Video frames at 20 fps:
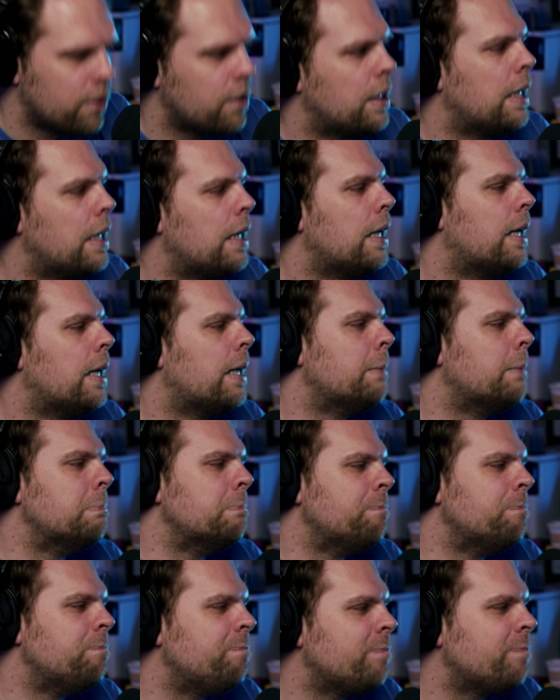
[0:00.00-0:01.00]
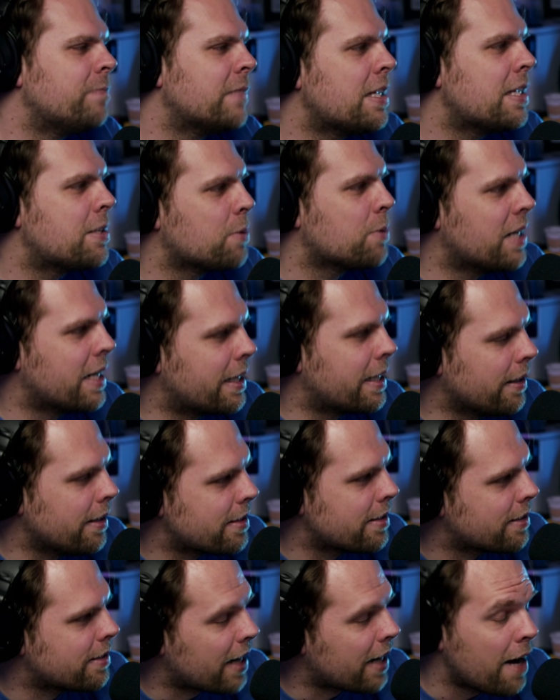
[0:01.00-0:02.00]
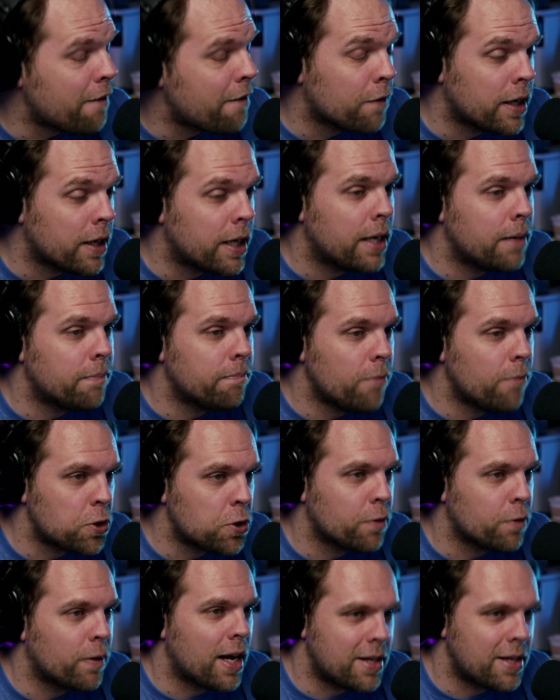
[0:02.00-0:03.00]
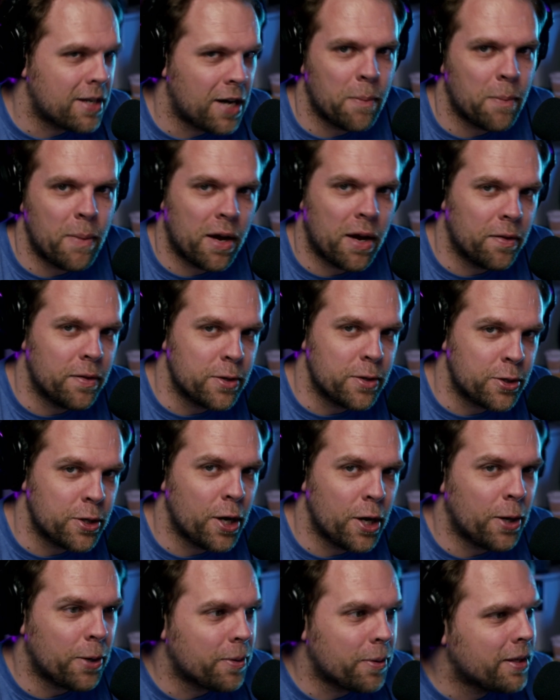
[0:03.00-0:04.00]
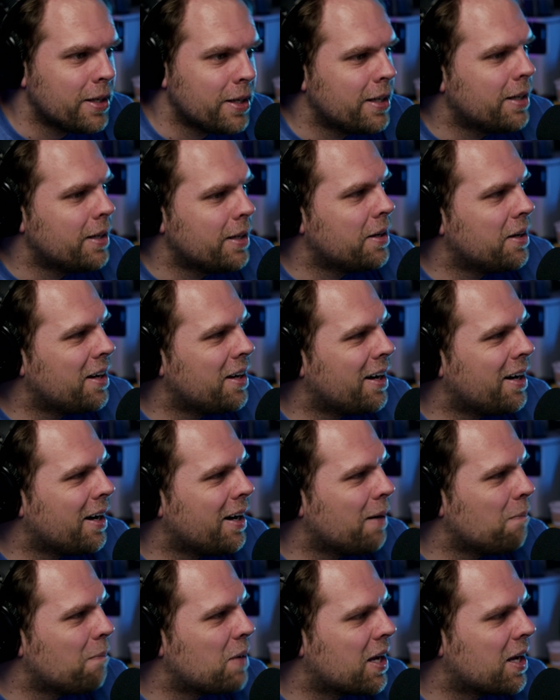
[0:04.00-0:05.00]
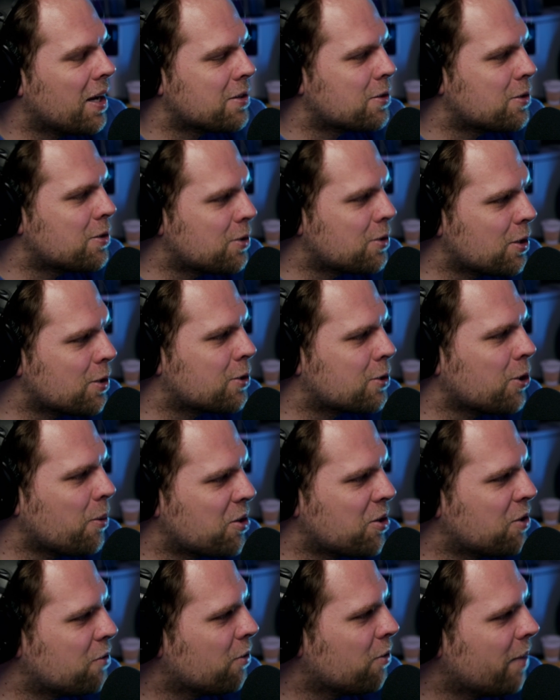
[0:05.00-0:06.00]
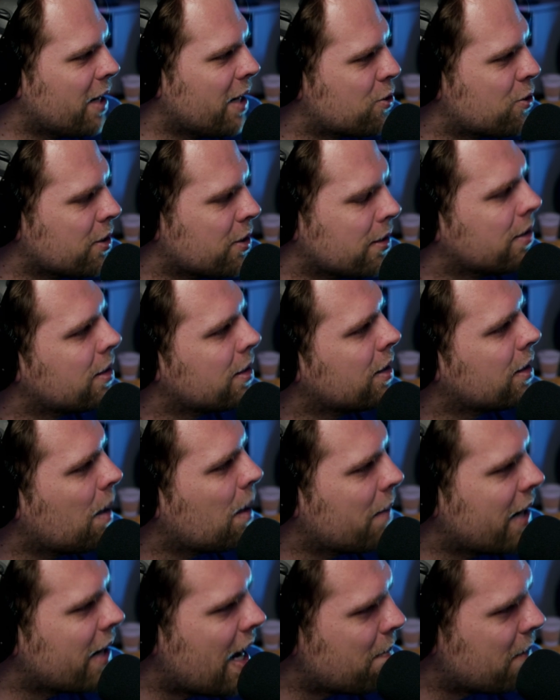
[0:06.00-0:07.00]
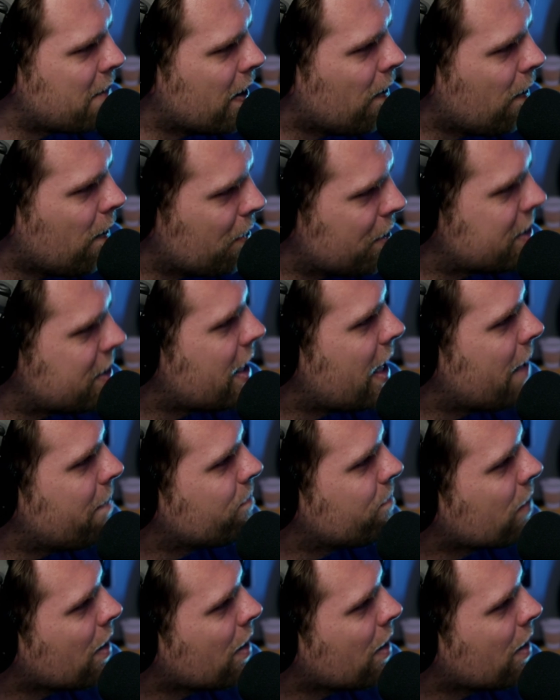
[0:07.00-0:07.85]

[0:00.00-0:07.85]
It's ridiculous. Like, I forget most of what I talk about on this show because it's just so much information coming at me all the time.